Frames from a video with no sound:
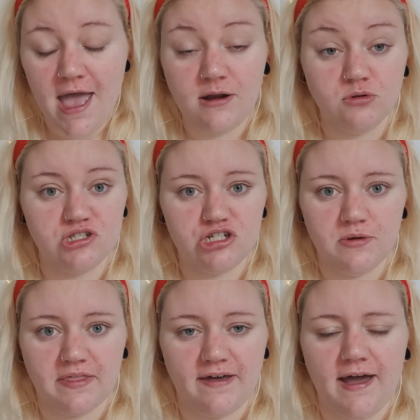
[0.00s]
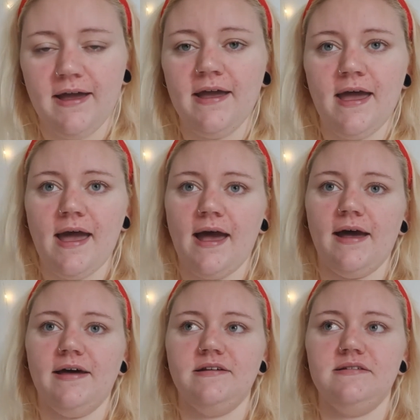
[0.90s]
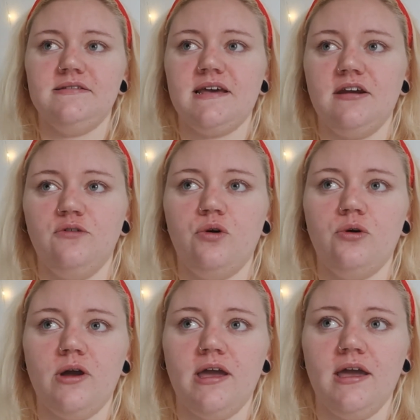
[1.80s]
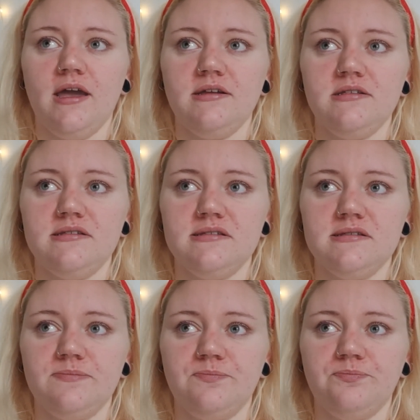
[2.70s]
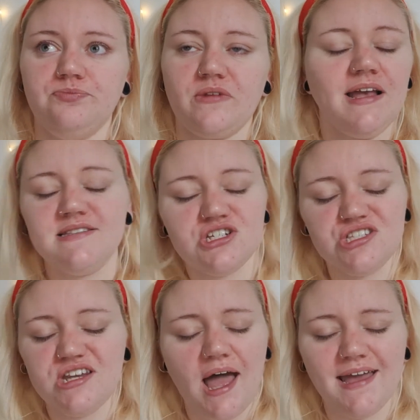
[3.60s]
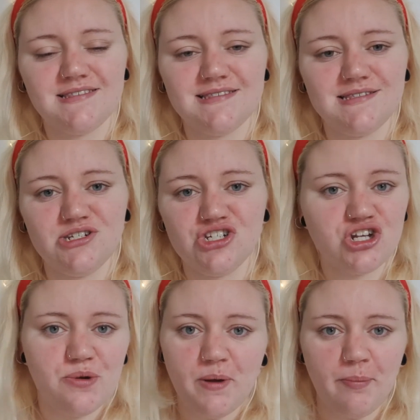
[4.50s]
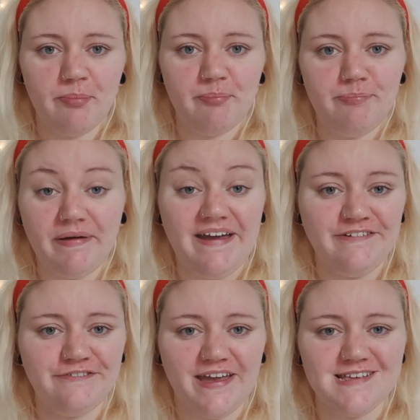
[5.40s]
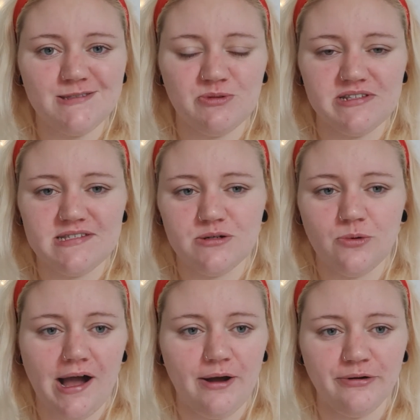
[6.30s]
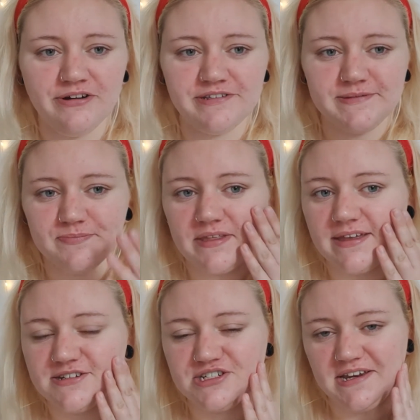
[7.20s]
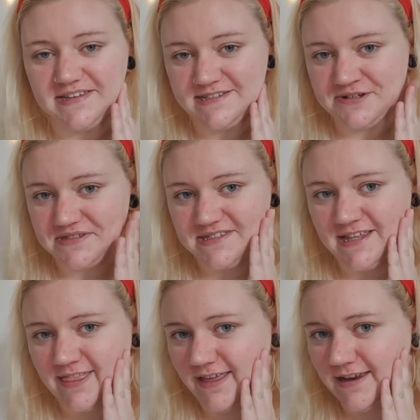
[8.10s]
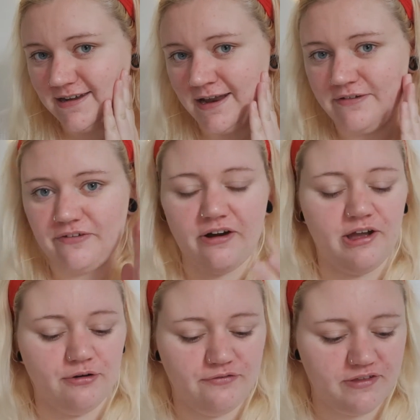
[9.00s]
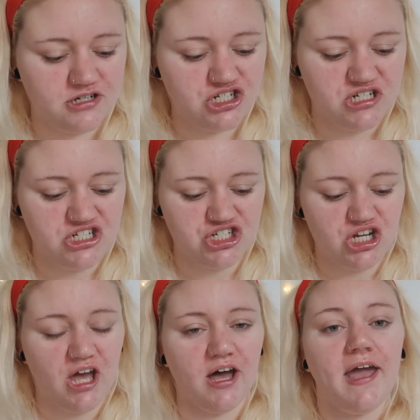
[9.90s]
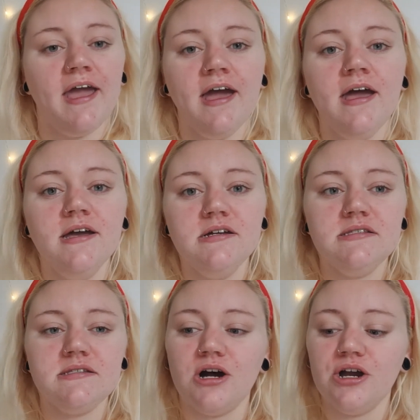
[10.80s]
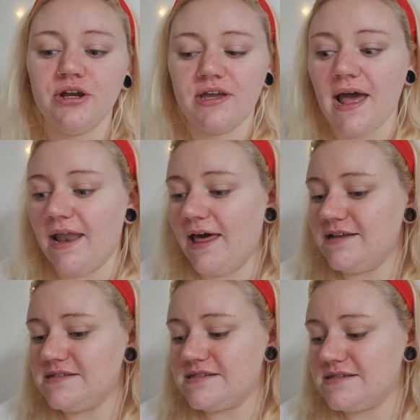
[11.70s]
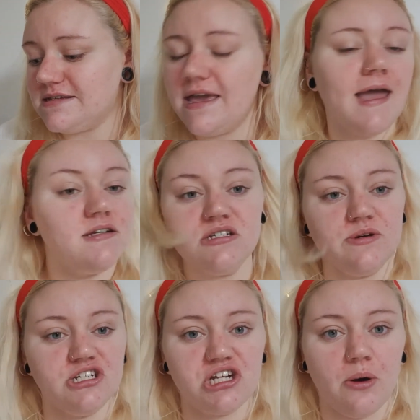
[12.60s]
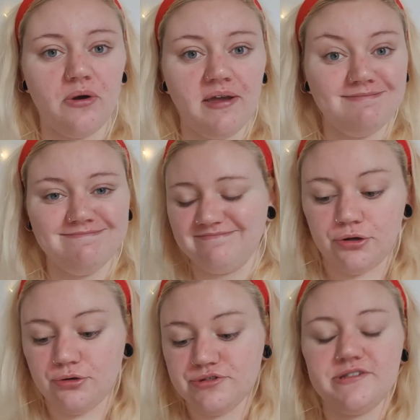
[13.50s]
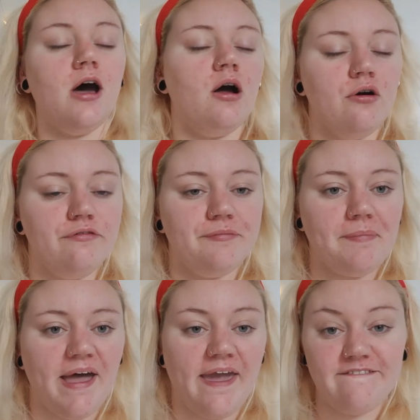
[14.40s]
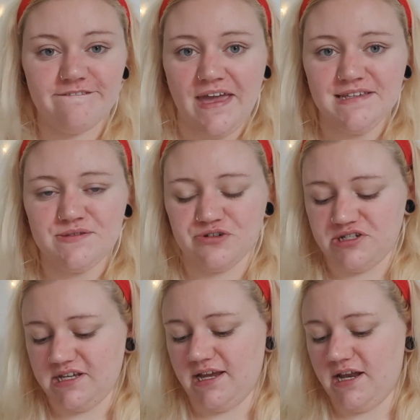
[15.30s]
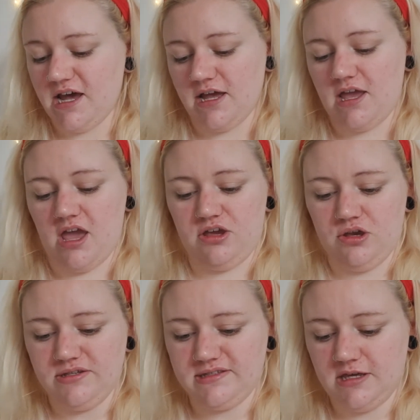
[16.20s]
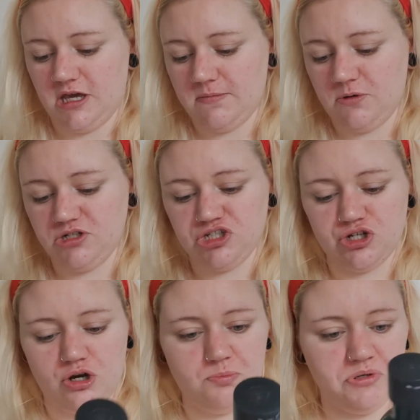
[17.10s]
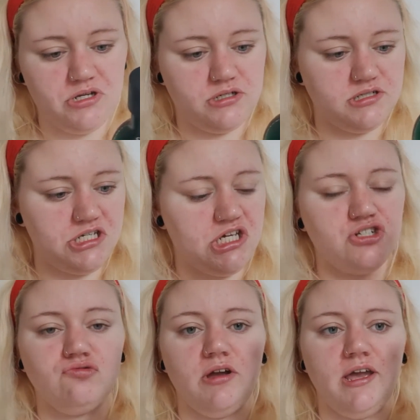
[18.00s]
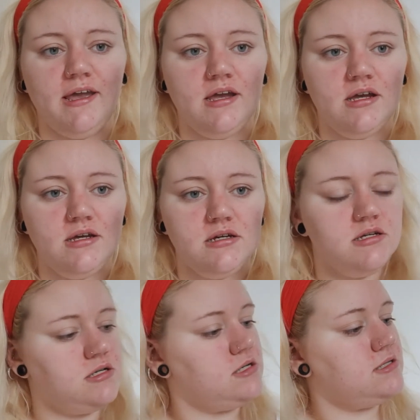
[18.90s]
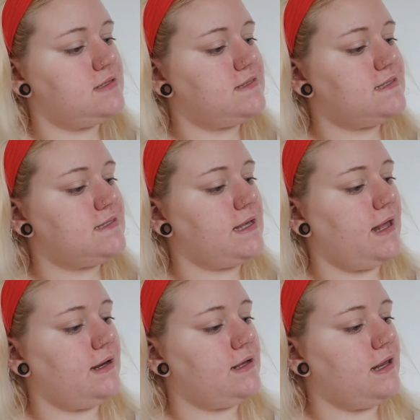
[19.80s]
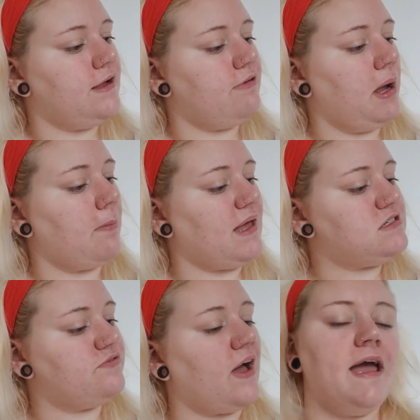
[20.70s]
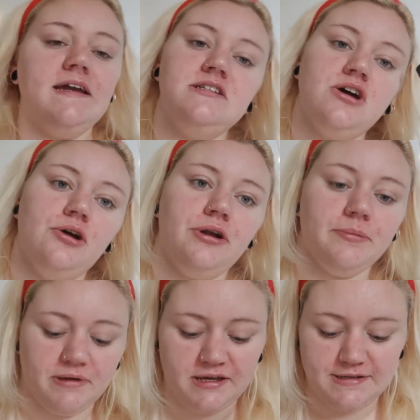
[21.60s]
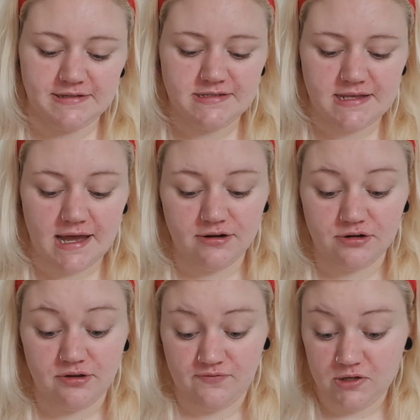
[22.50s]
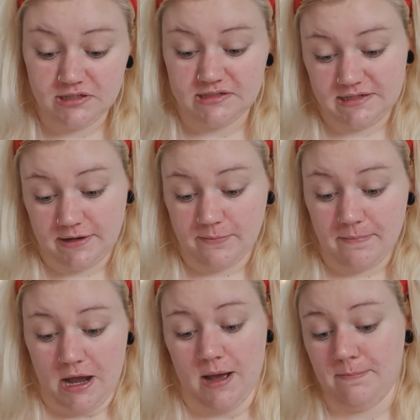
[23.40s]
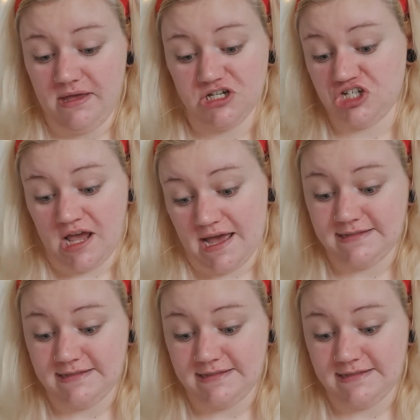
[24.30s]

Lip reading: anyone's doing that, and second of all it's just nice to show my bare face once in a while because she does not see the internet very often. She's shy. So yeah, let's get into it, shall we? To start off my face routine, I use the Body Shop Tea Tree Skin Clearing Mattifying Toner because I don't know if you can tell, but a bitch